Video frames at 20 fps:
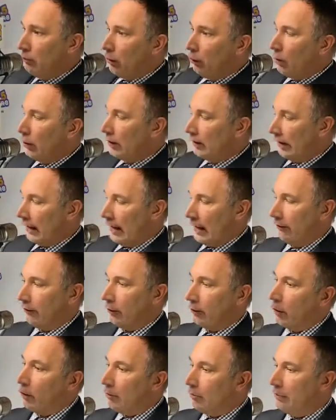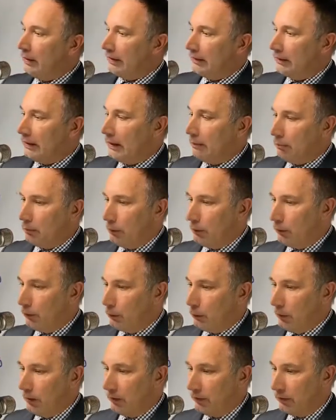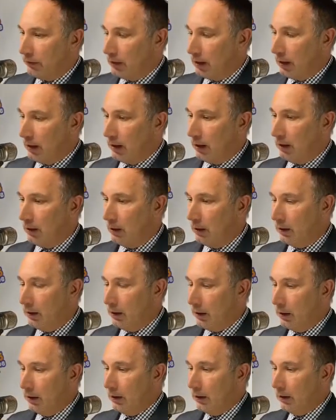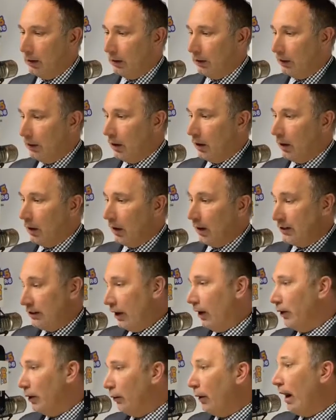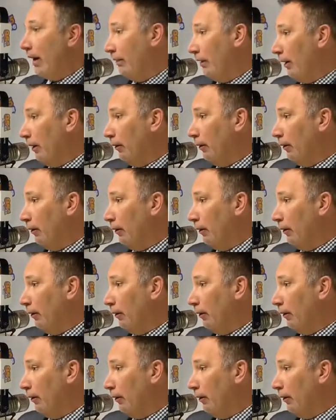we're gonna have our own Big D booth with a Telluride there.